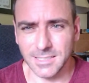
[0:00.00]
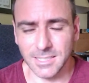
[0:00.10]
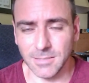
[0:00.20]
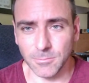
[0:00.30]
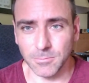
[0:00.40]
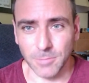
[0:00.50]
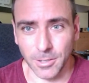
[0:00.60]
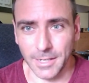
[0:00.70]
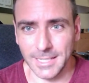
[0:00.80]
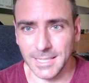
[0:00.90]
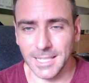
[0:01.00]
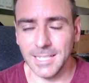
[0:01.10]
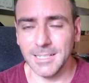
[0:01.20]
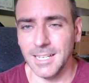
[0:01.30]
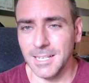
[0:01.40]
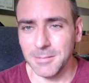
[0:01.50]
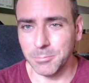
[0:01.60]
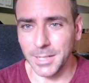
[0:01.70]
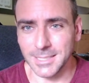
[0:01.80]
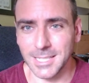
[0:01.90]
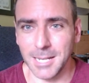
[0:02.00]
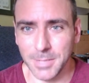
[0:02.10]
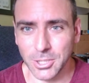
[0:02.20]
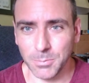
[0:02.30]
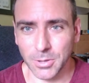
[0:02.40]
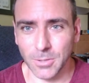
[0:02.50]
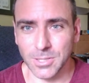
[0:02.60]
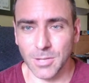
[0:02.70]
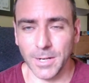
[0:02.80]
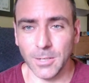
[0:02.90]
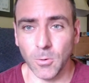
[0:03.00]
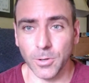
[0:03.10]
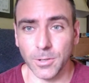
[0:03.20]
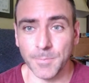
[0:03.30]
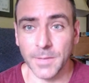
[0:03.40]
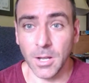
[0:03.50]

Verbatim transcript: Didn't hurt anything, but uh, make sure you put those in the right order.